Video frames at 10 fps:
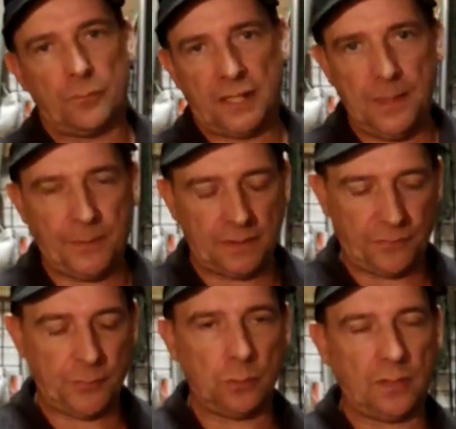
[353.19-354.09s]
keeping the
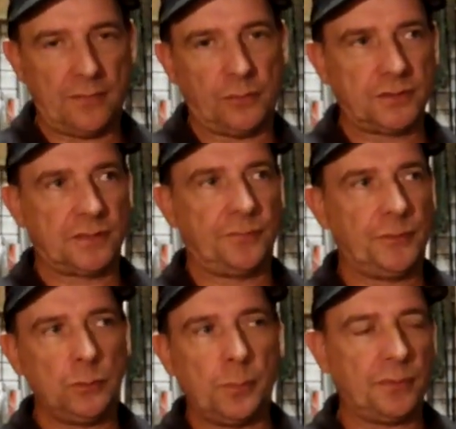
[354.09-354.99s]
fuel level, because the
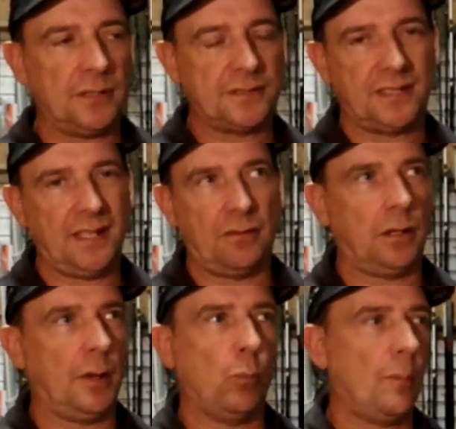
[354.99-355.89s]
fuel prices here are
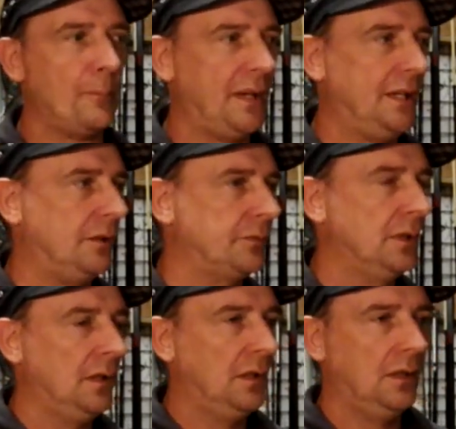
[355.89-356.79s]
like £1.35,
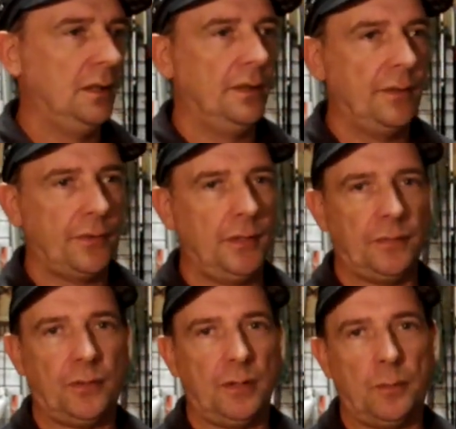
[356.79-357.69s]

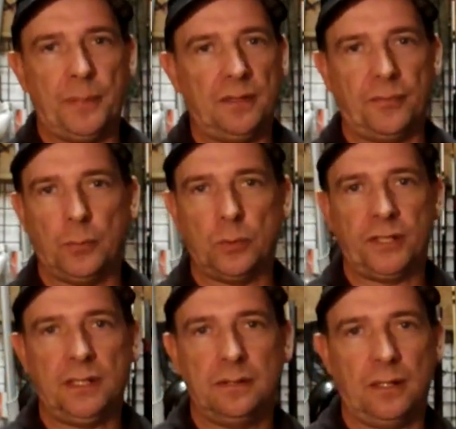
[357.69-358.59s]

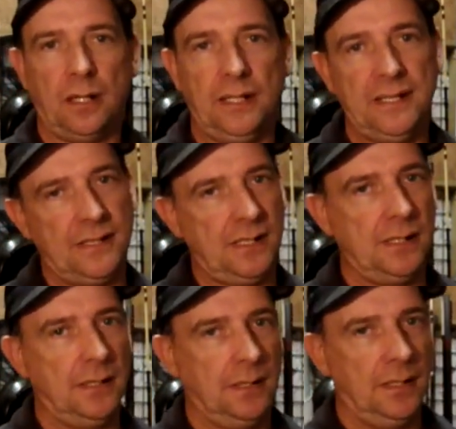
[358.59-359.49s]
£1.40 a litre.
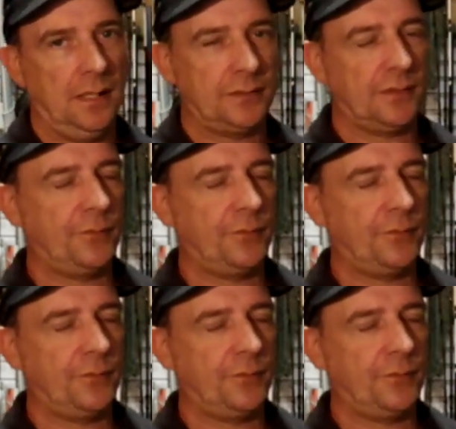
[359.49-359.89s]
So